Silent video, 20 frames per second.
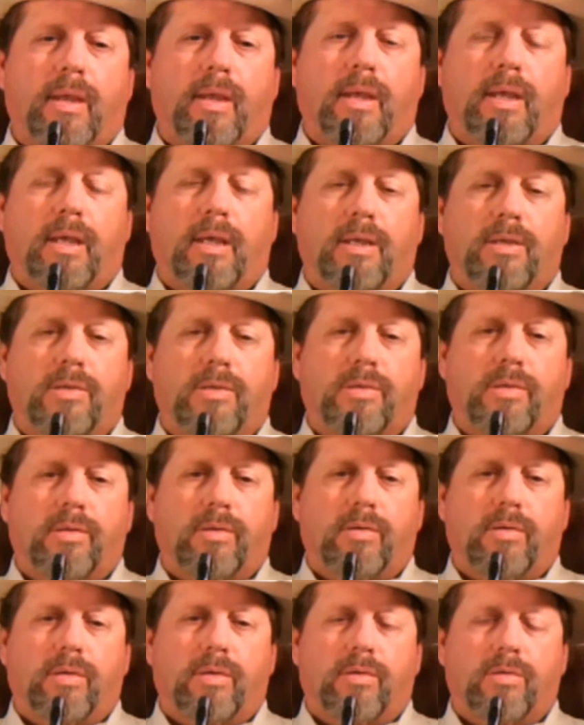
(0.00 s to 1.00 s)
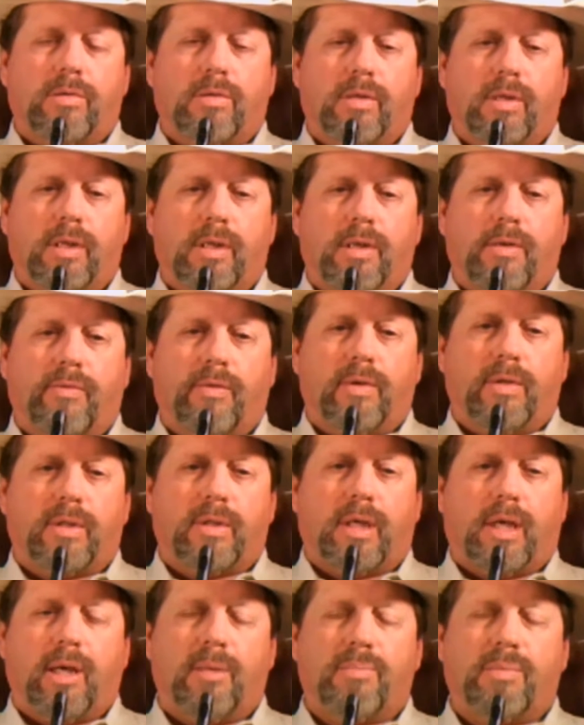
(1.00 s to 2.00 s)
And so those are the different
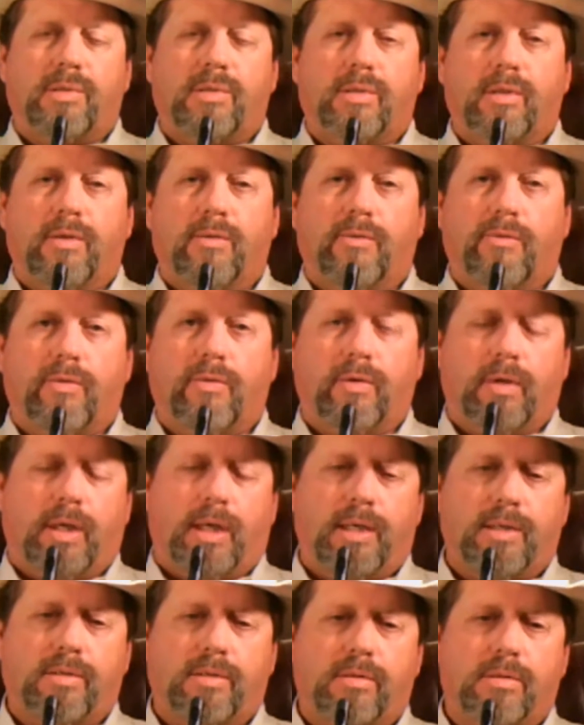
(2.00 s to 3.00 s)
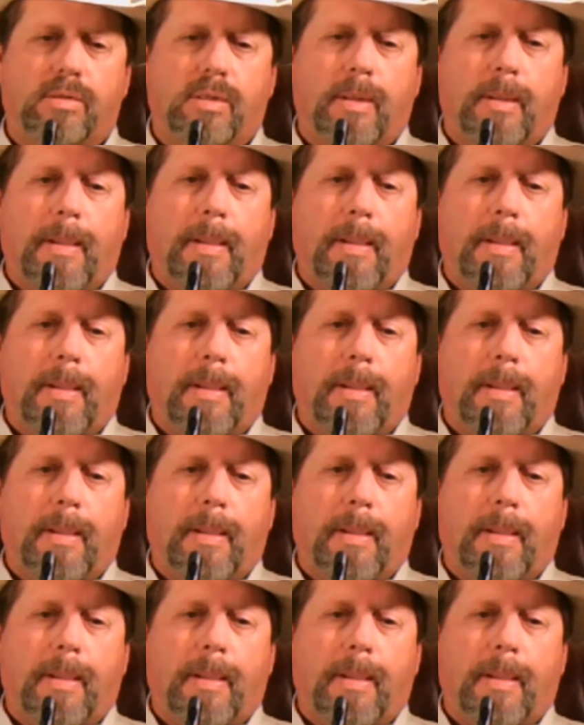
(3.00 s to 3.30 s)
types of fertilizers.